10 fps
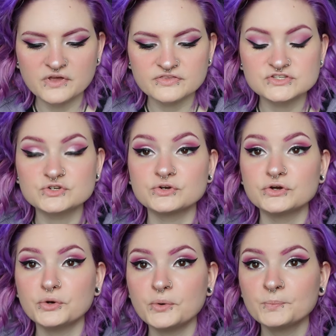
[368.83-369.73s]
with a
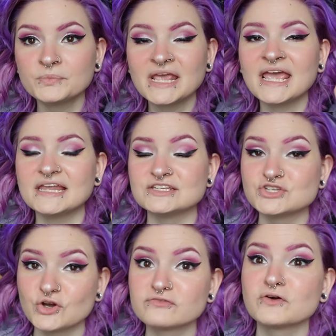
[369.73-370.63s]
screw and it
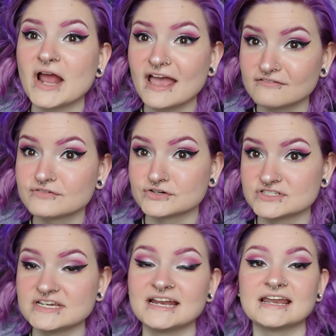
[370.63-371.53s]
took forever
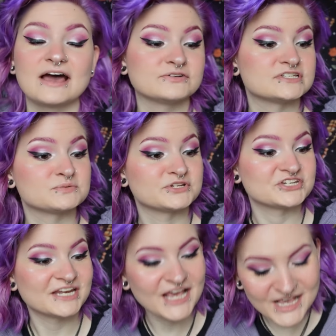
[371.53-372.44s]
to get it out to switch it.